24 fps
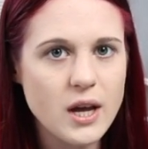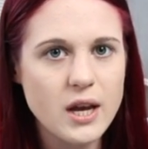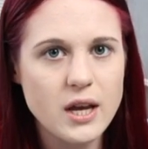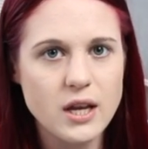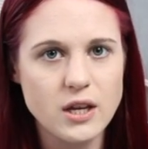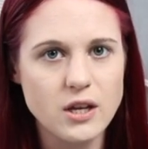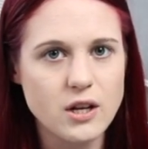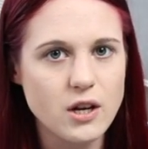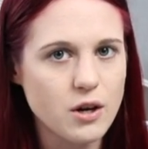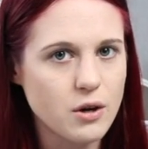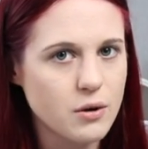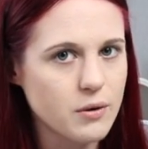
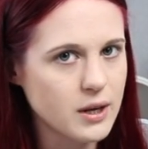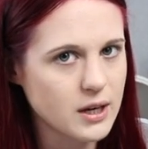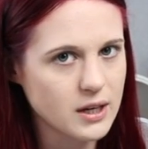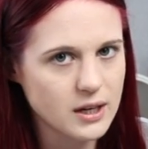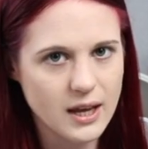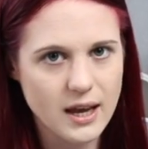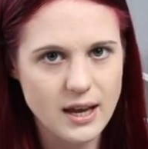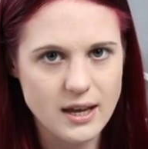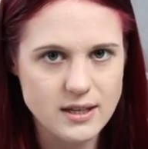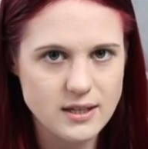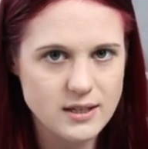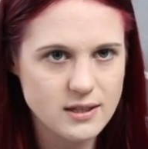you know, in
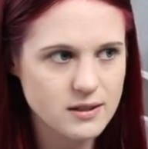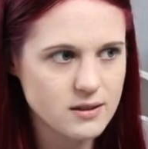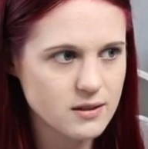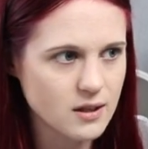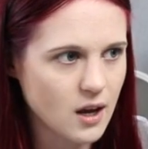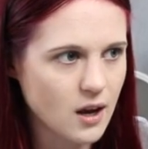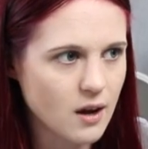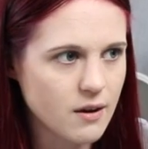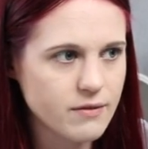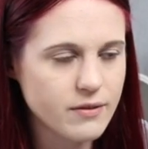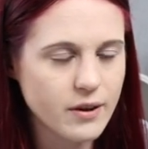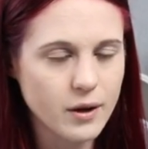case
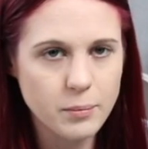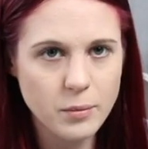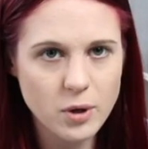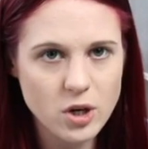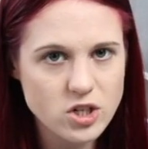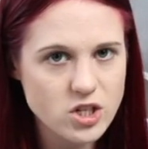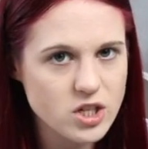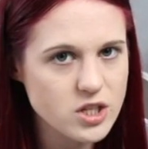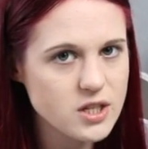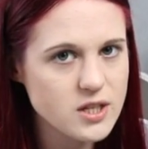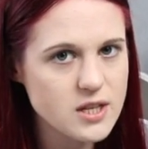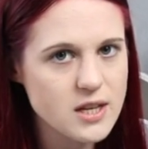of
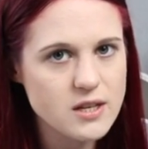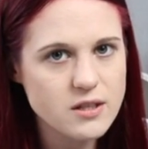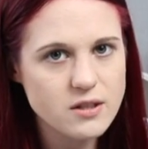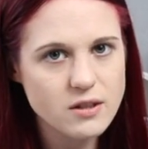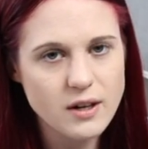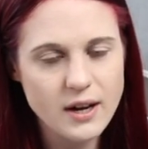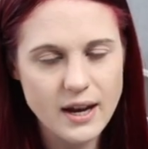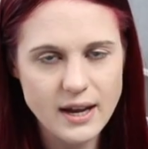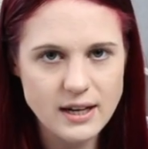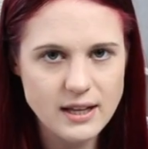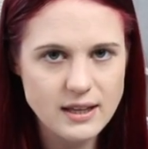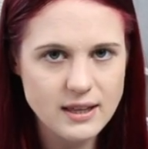emergencies or
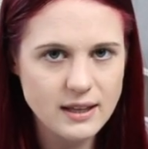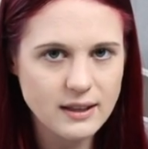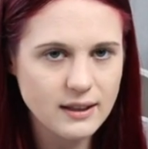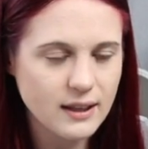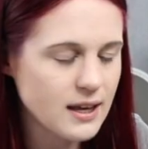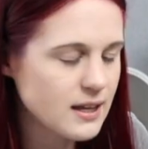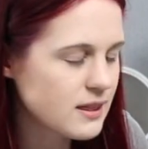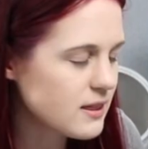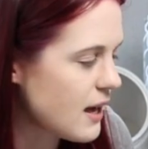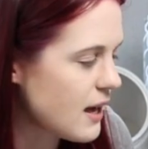anything like